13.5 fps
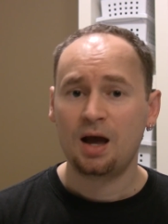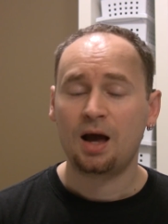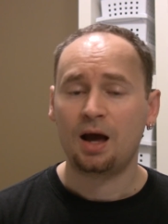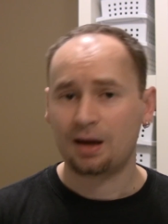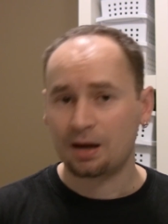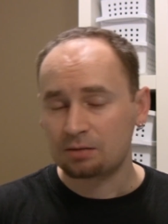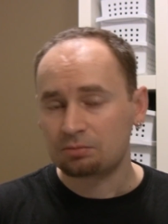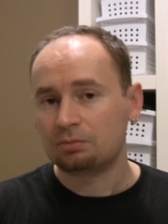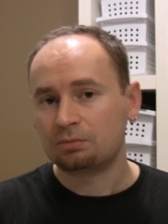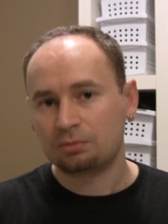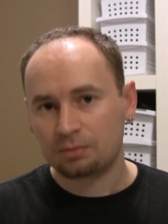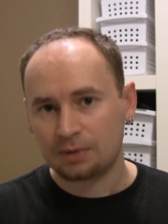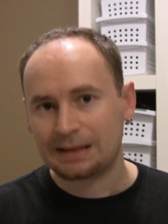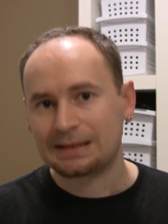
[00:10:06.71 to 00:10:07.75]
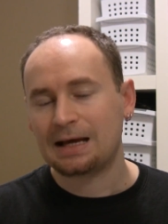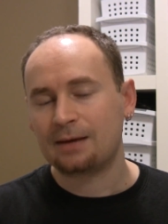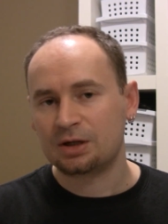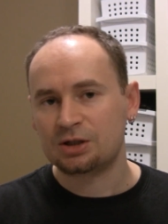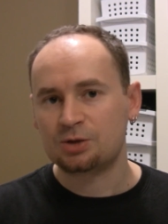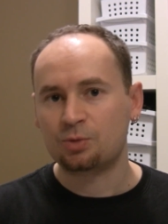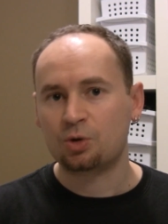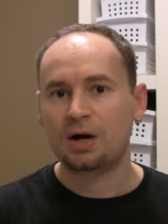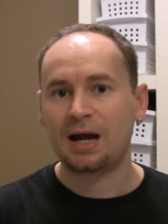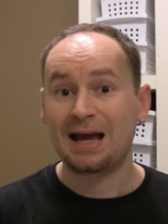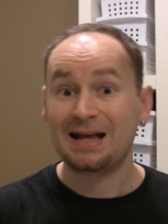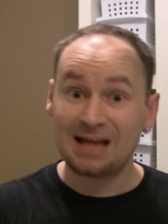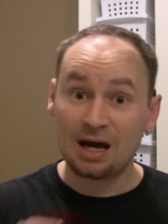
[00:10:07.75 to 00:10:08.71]
Again, not that much more,
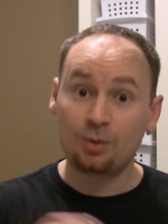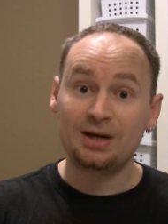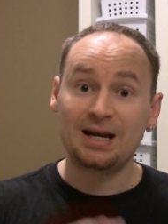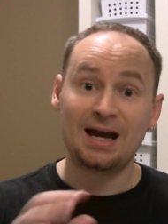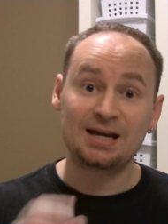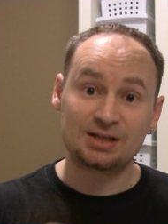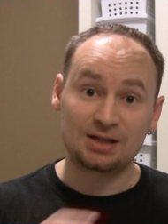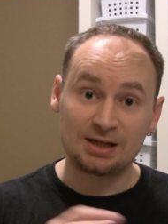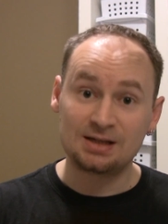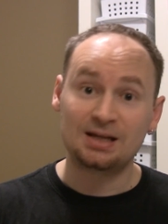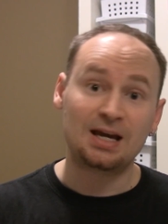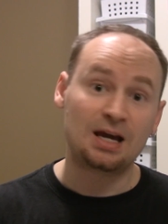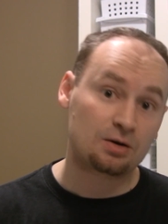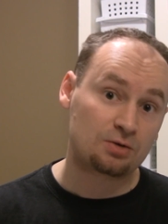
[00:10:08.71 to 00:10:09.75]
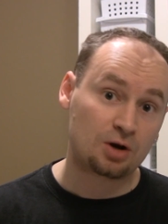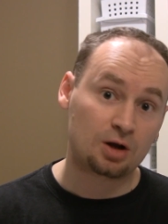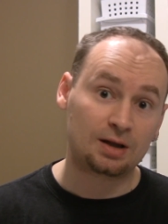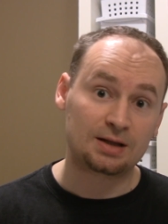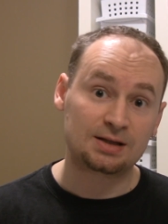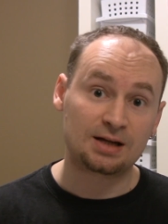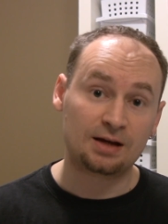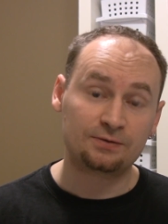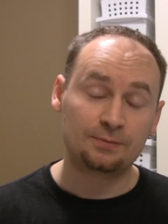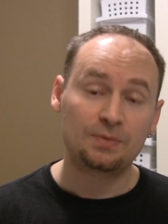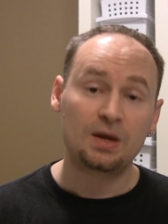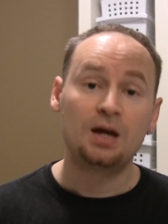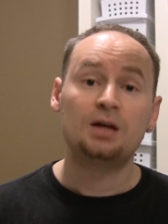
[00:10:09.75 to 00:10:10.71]
and that one has an indicator and all that stuff.
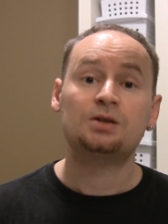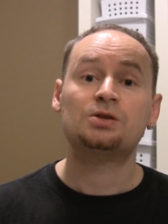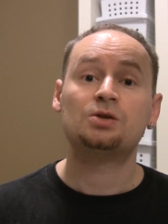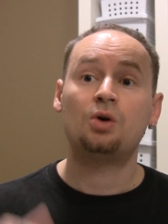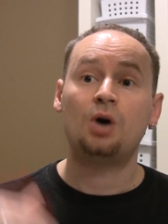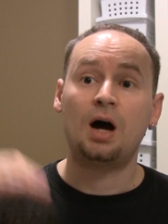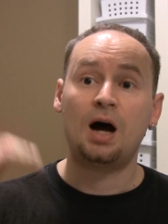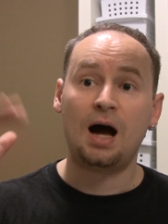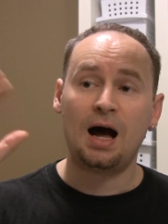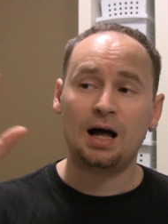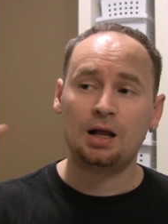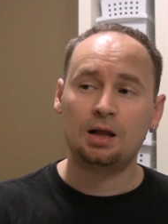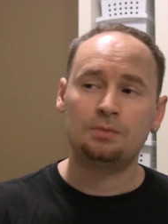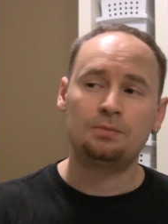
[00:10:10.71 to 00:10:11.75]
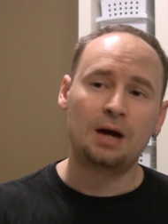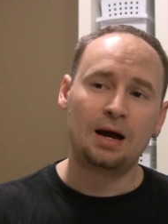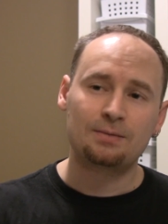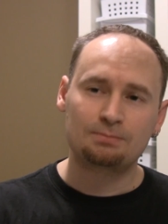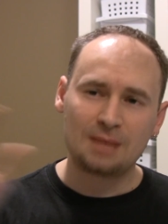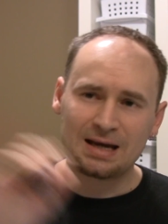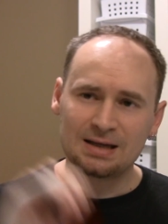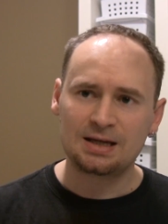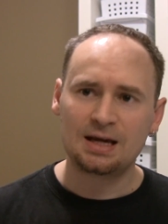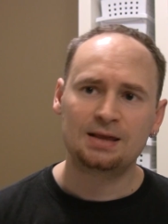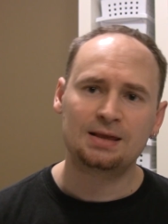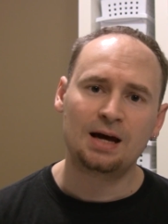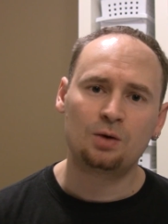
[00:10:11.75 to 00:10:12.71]
So I might
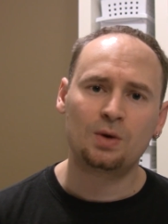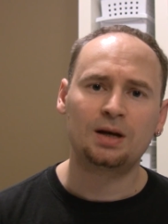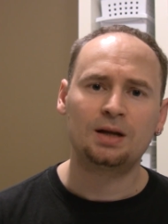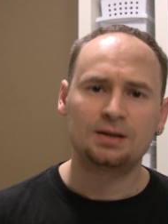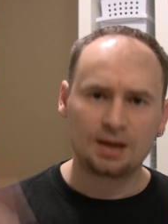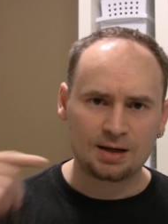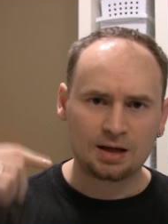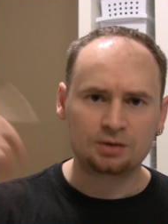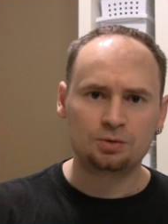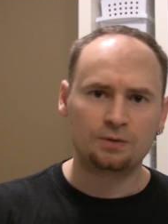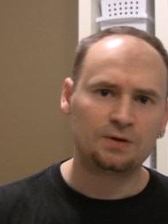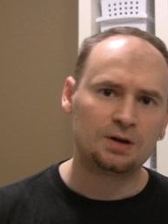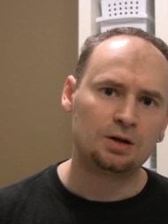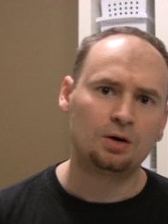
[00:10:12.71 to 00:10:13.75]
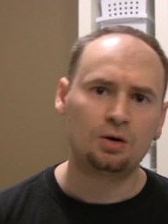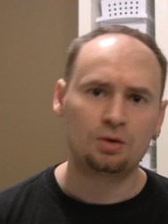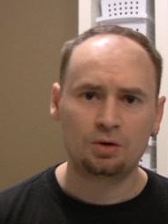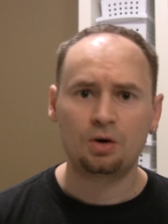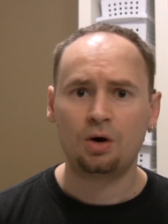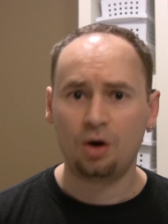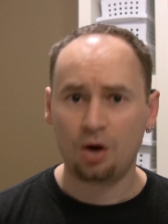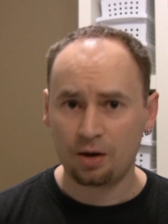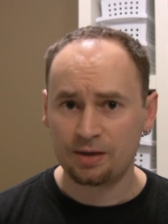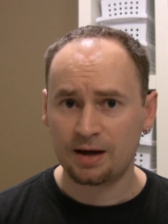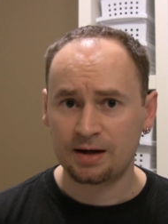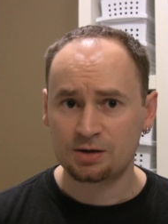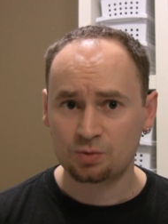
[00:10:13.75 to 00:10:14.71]
get that one, and then I'll do a video on
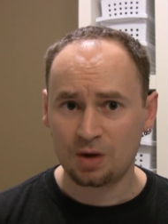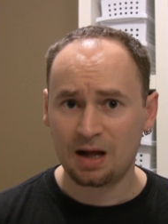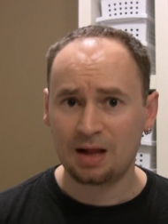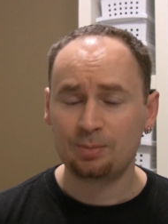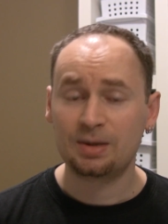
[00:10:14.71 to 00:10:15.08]
that as well.